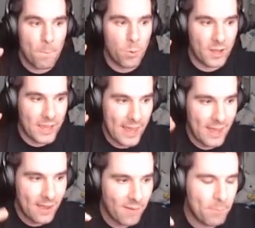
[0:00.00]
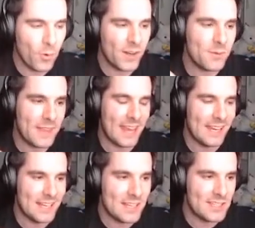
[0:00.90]
But I hit a point with
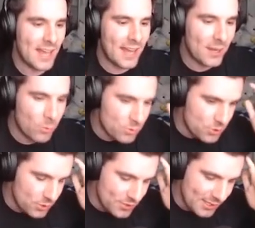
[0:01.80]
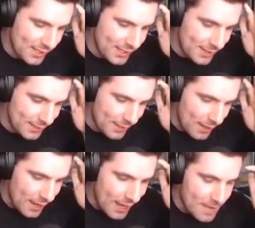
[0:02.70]
Hades and it was just like,
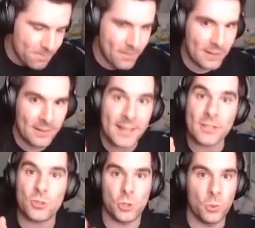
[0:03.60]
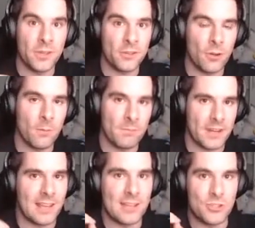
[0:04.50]
it felt like chewing gum
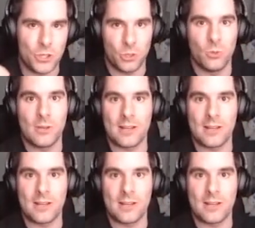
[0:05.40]
that I had chewed.